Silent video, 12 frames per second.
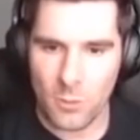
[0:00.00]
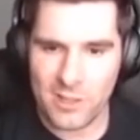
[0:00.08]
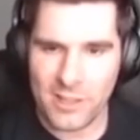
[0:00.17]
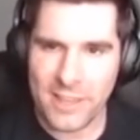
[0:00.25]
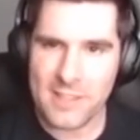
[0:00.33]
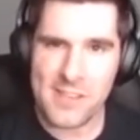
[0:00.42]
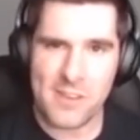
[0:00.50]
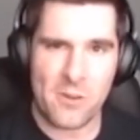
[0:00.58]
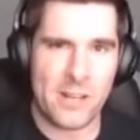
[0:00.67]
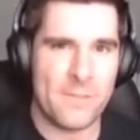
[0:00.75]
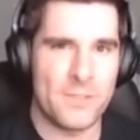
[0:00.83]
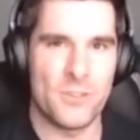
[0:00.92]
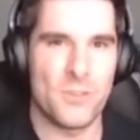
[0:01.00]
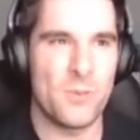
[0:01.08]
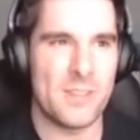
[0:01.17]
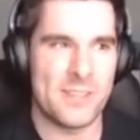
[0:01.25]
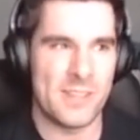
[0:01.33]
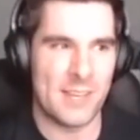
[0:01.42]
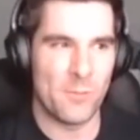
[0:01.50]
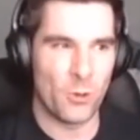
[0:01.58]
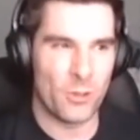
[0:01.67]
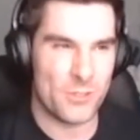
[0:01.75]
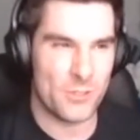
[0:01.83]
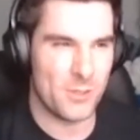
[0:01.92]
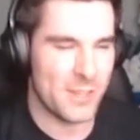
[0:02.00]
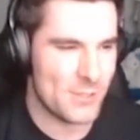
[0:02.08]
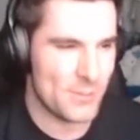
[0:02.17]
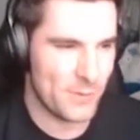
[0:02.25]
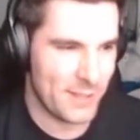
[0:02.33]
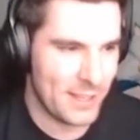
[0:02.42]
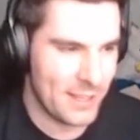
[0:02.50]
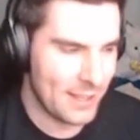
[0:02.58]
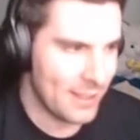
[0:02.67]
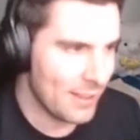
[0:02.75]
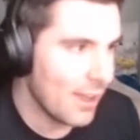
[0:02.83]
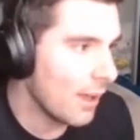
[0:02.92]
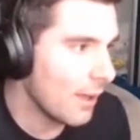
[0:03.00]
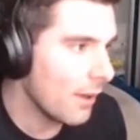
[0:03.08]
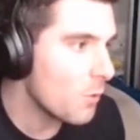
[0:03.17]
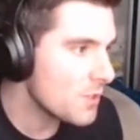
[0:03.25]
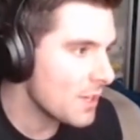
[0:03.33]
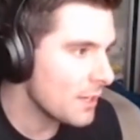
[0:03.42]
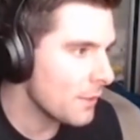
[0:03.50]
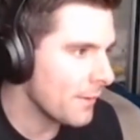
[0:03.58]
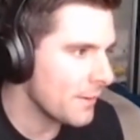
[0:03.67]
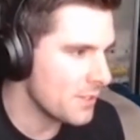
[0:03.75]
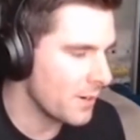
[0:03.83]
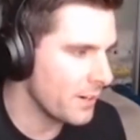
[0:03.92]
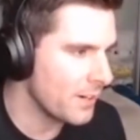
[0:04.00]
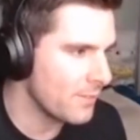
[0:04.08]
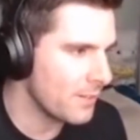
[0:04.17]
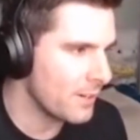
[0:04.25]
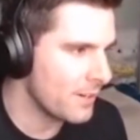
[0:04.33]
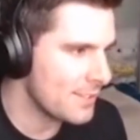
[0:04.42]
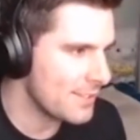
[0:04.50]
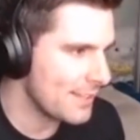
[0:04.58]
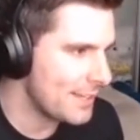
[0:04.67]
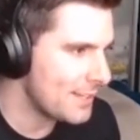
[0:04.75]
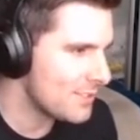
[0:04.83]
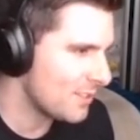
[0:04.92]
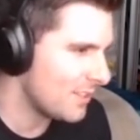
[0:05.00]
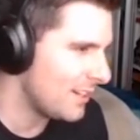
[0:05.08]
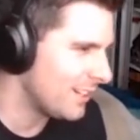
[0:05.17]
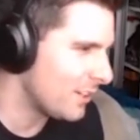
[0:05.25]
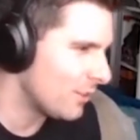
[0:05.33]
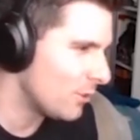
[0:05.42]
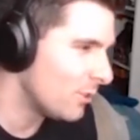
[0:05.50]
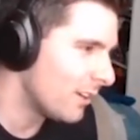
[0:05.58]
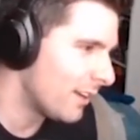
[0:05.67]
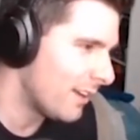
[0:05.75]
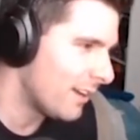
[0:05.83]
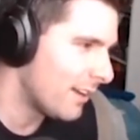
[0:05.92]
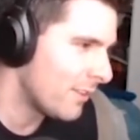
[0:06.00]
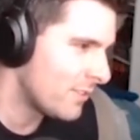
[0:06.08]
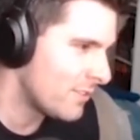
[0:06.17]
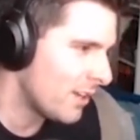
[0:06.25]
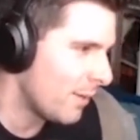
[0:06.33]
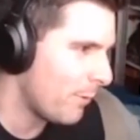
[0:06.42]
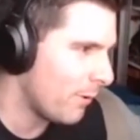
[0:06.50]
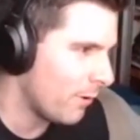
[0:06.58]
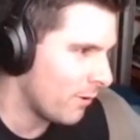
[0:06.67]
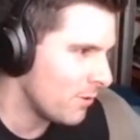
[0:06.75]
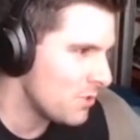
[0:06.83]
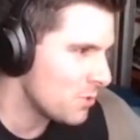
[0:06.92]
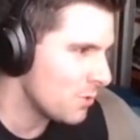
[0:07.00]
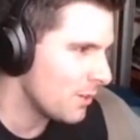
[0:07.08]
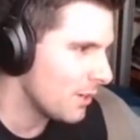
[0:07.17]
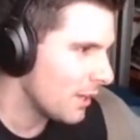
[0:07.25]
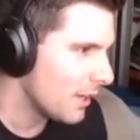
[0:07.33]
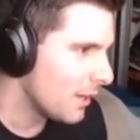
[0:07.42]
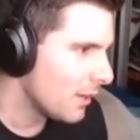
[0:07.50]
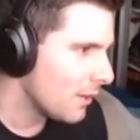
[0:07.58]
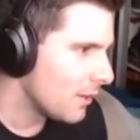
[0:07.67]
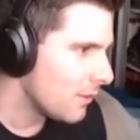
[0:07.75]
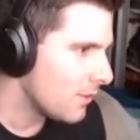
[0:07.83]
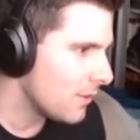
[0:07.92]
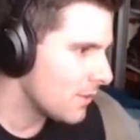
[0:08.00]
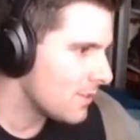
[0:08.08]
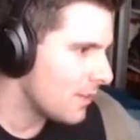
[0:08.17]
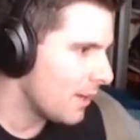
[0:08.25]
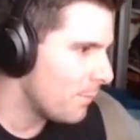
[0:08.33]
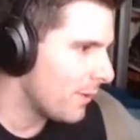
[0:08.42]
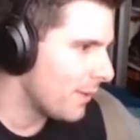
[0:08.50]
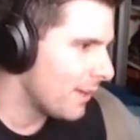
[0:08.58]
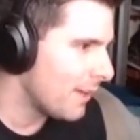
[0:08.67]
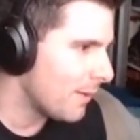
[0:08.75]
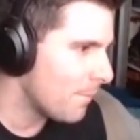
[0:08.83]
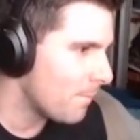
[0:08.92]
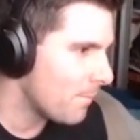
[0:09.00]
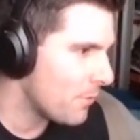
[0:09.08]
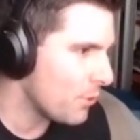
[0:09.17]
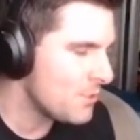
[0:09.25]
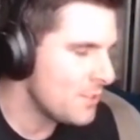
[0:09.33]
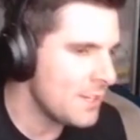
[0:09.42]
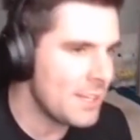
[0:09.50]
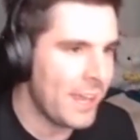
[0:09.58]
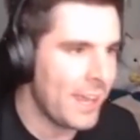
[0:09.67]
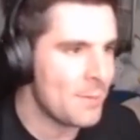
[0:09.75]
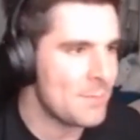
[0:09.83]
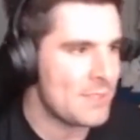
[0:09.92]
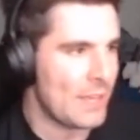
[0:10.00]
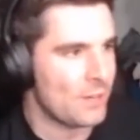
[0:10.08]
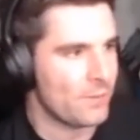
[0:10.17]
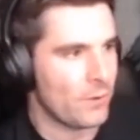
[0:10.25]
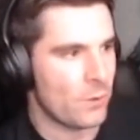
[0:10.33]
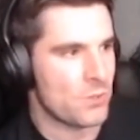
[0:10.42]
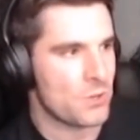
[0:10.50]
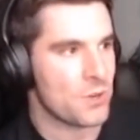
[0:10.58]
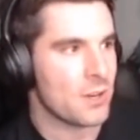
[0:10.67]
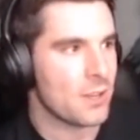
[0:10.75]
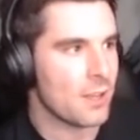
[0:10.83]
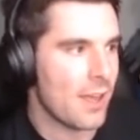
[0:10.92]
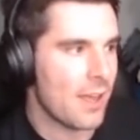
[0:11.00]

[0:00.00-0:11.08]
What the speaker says: Well, I guess I don't have to do this anymore, so thanks for that. I was getting kind of tired of it, honestly. So there you go. The top 100, the top 13 games out of 100.